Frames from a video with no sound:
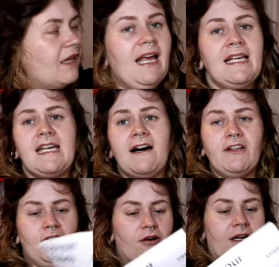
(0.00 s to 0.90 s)
let's
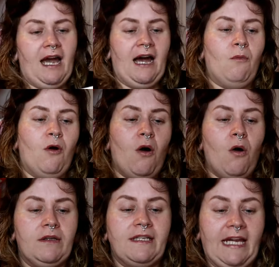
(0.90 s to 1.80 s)
have a look at what
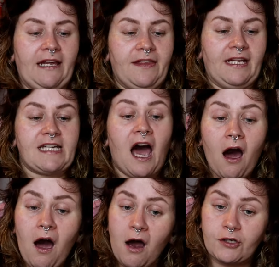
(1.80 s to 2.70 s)
all the naked things.
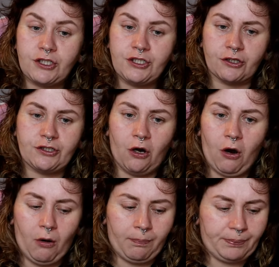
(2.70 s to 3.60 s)
Oh, shut
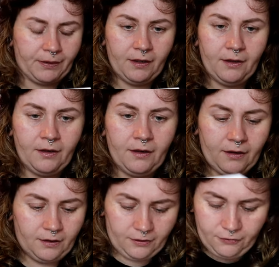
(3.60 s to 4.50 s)
up.
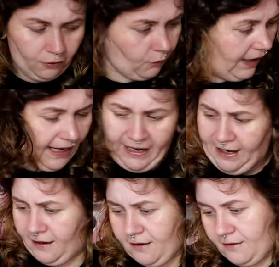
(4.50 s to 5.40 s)
No
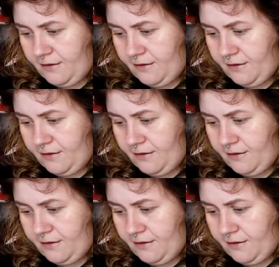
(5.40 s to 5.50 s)
way.